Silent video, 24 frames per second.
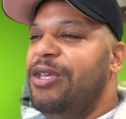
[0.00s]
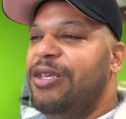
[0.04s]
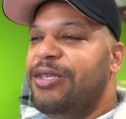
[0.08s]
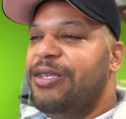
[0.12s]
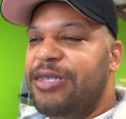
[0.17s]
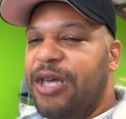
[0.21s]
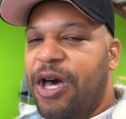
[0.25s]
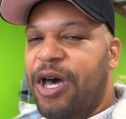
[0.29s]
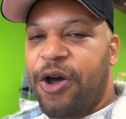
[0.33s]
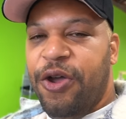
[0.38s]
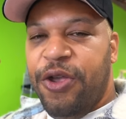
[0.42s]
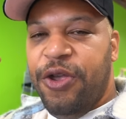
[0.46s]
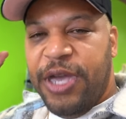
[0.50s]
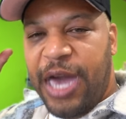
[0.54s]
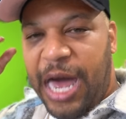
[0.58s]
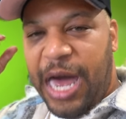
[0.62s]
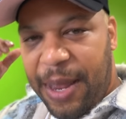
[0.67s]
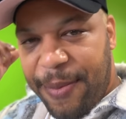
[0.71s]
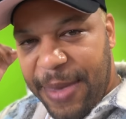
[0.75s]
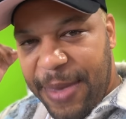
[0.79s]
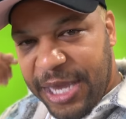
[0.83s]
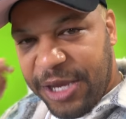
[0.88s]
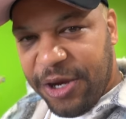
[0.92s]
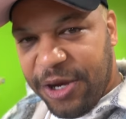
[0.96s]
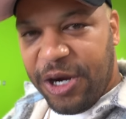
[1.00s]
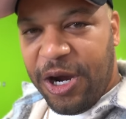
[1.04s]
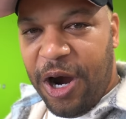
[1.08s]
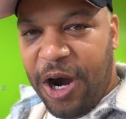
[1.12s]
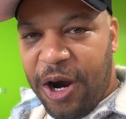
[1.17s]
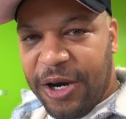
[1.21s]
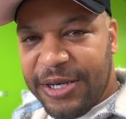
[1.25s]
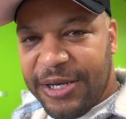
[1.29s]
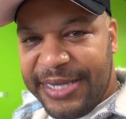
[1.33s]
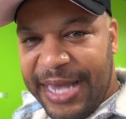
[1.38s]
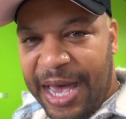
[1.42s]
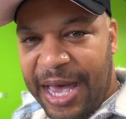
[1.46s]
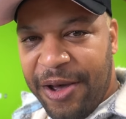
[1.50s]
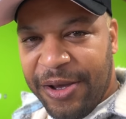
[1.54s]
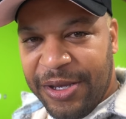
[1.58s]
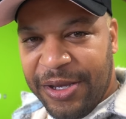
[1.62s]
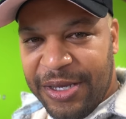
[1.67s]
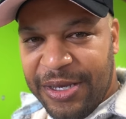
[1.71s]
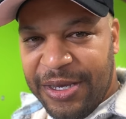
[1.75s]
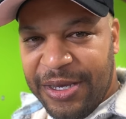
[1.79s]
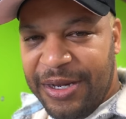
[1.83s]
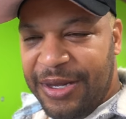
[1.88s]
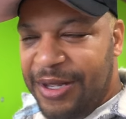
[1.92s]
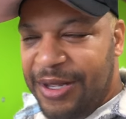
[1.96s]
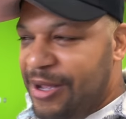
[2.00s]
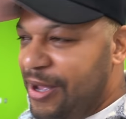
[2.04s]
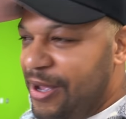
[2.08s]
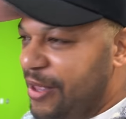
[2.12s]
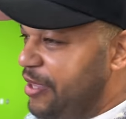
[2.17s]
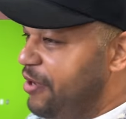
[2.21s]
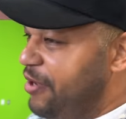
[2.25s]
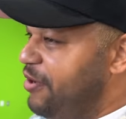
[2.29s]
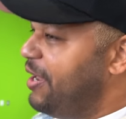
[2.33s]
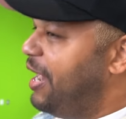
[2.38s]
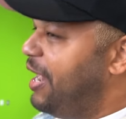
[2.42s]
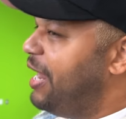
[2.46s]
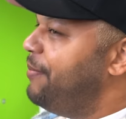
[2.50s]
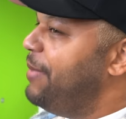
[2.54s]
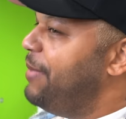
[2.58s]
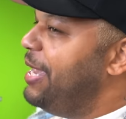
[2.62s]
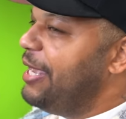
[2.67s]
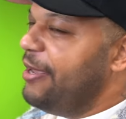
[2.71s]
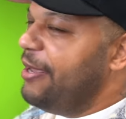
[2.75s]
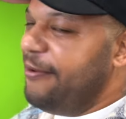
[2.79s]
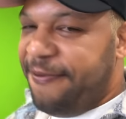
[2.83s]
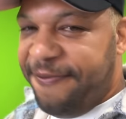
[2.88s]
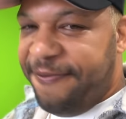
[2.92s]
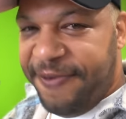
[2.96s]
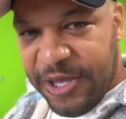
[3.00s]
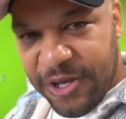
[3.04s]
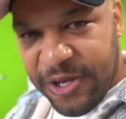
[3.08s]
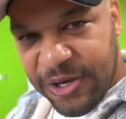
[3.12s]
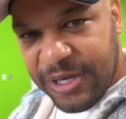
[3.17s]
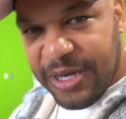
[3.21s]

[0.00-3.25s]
So you gotta make your car sound good. Then you gotta make it feel